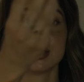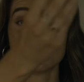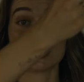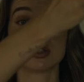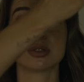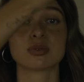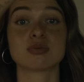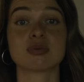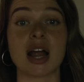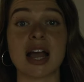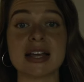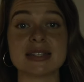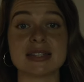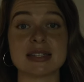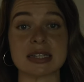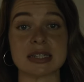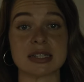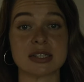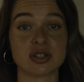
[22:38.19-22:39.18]
You're
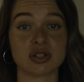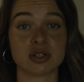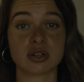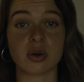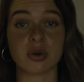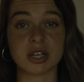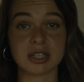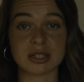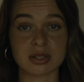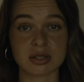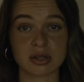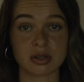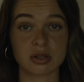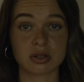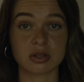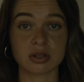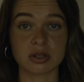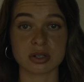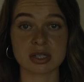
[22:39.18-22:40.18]
rising as you're going in
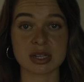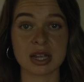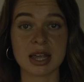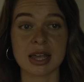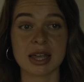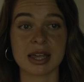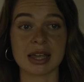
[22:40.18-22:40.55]
circles.